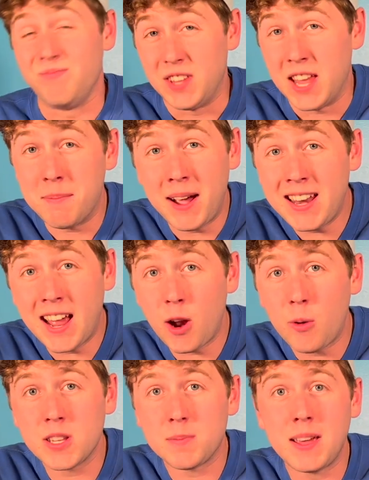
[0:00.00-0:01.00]
It might not
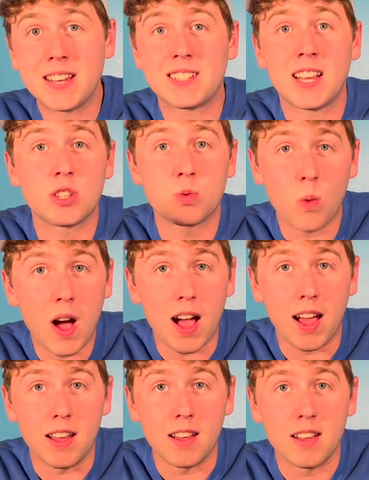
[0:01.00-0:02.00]
always make sense
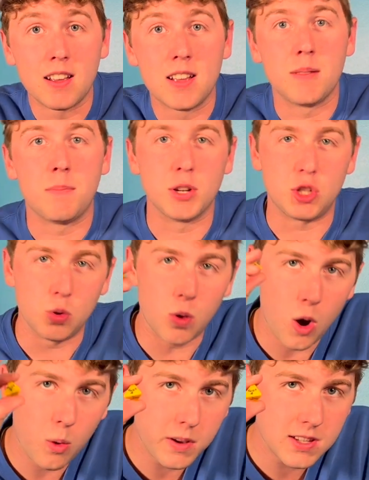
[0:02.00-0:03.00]
why, but you
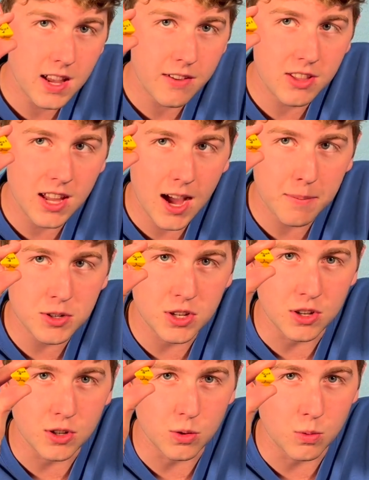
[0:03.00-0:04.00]
always have the
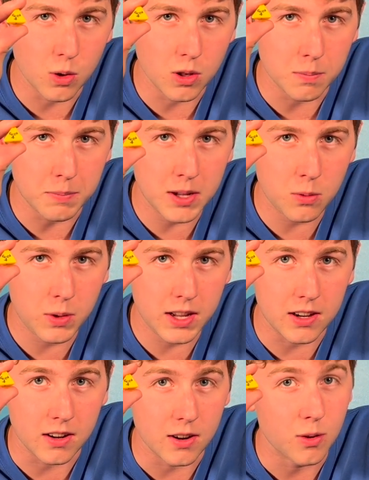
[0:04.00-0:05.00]
option to roll a bit
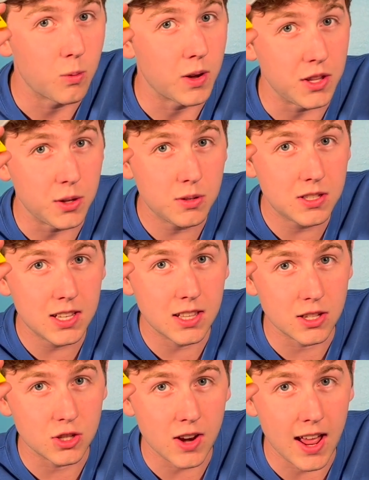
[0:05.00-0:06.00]
weaker when you see
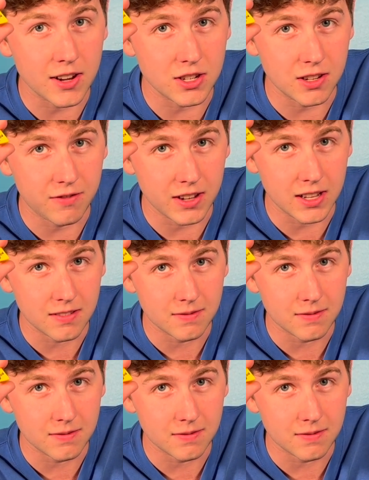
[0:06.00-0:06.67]
the strategy fit.